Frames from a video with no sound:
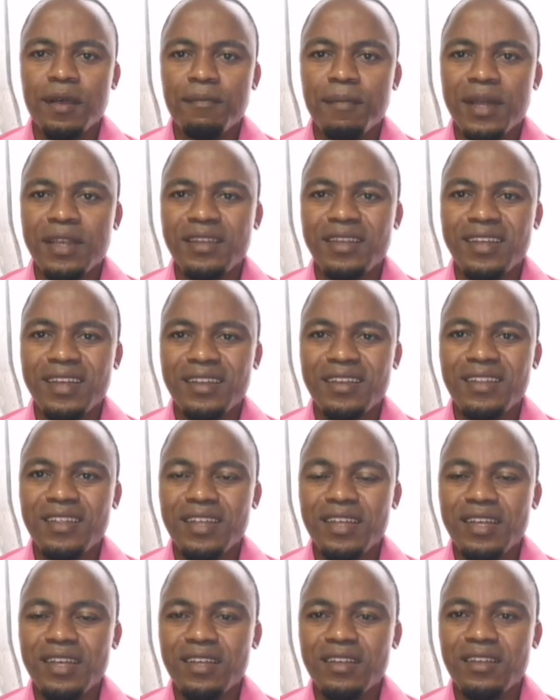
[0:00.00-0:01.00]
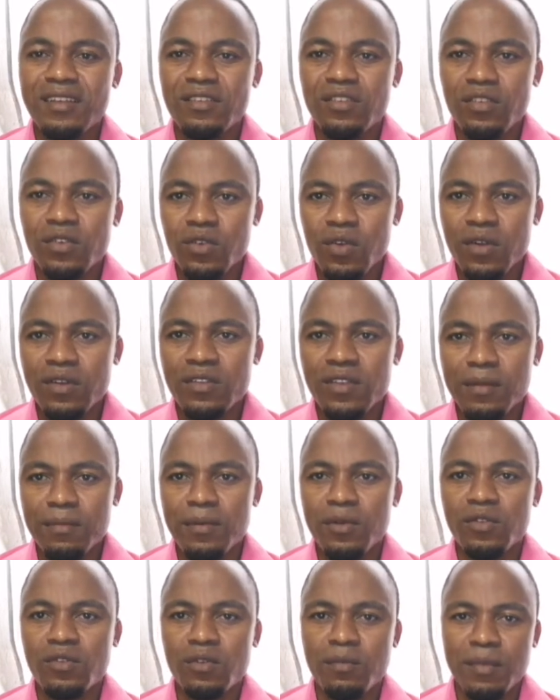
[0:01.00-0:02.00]
but yet it is not
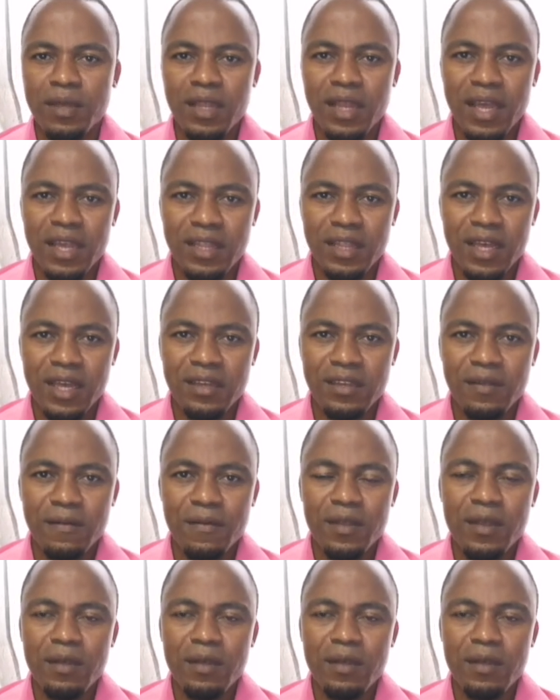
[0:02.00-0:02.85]
supposed to be like that,